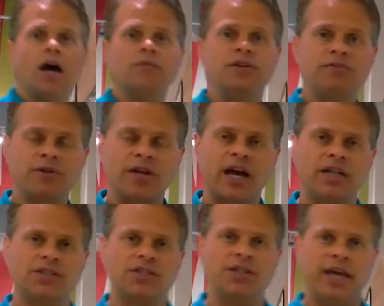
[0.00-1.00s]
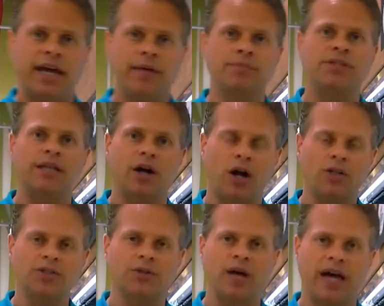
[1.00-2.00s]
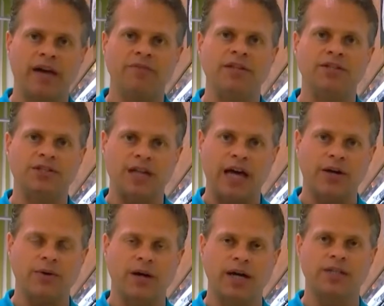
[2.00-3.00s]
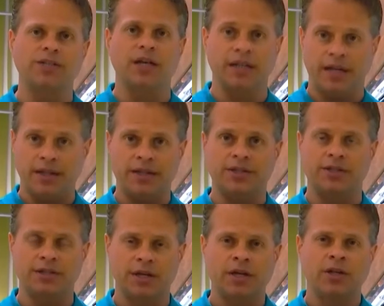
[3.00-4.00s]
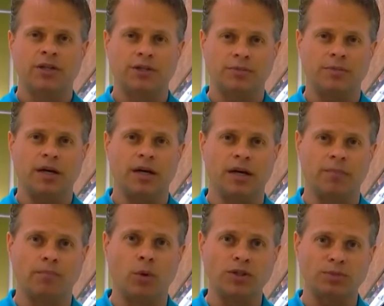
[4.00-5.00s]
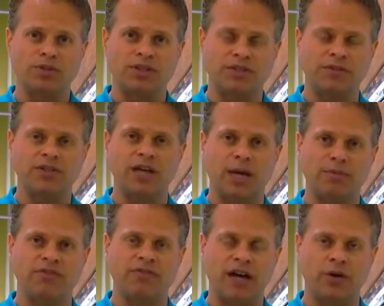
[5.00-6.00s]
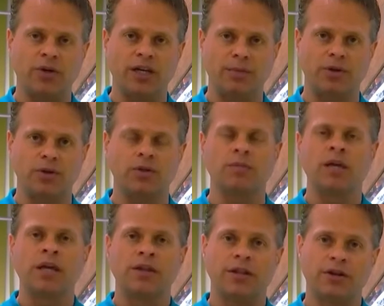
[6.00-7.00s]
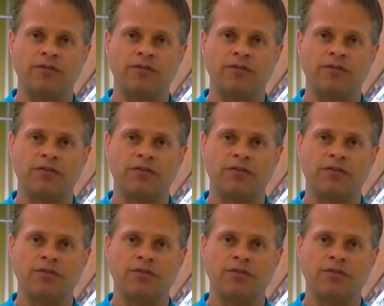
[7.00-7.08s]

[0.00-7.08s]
different kinds of yams. They also have these saccharides, again, this more specific type of phytochemical that are